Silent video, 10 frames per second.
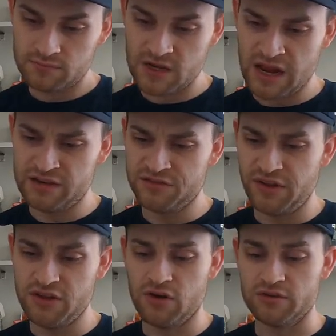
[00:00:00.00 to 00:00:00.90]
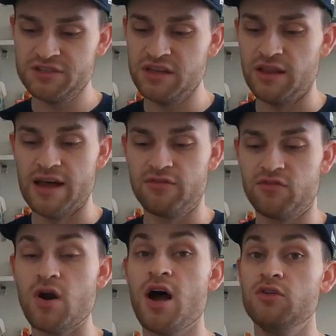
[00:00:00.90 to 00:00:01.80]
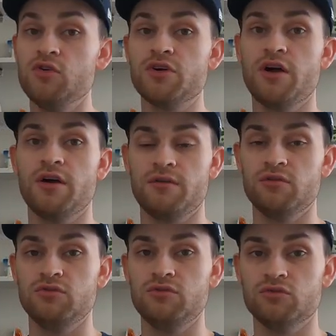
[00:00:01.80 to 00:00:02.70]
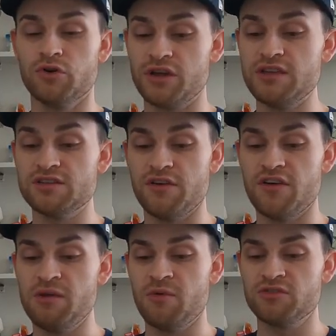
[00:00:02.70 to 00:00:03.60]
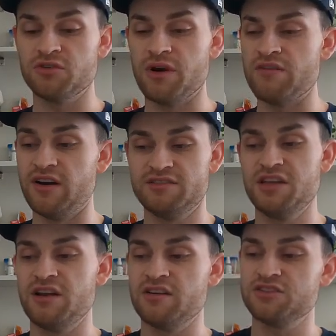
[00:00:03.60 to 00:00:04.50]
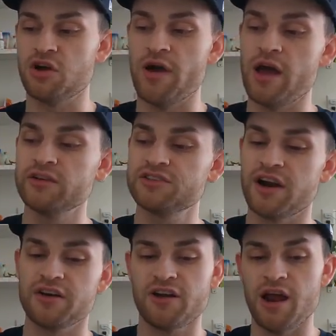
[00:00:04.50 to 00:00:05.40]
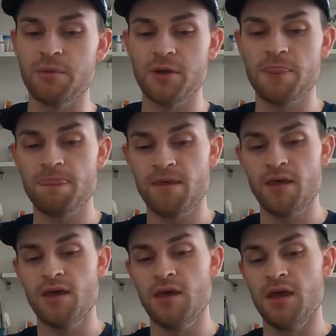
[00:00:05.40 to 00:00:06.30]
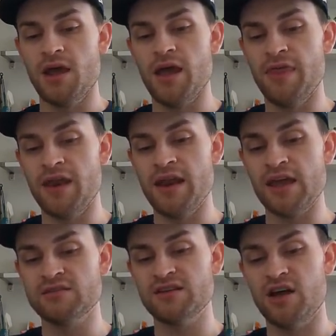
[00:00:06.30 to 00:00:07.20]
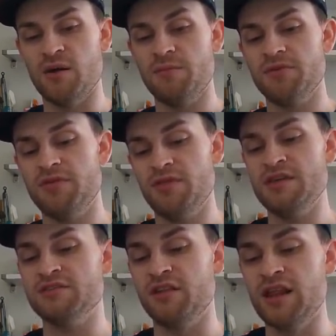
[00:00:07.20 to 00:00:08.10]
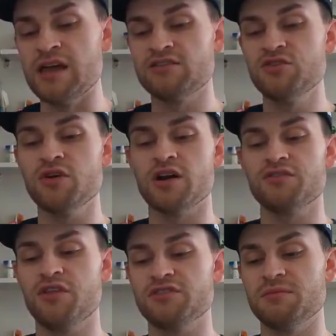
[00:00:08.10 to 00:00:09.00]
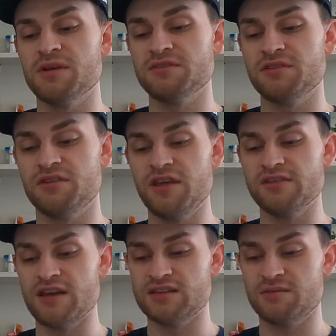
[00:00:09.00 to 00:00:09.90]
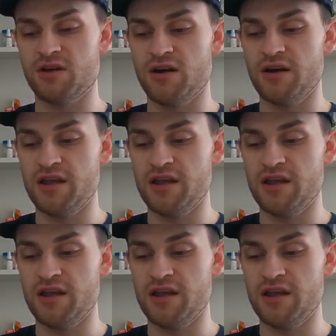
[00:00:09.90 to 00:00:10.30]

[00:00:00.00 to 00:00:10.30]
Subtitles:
I just feel like you don't see a lot of raw Luka rookie stuff anymore, so whenever I see it at a show, I always try to grab it. And then next up, these are the last 2 cards for the submission. They're the exact same card.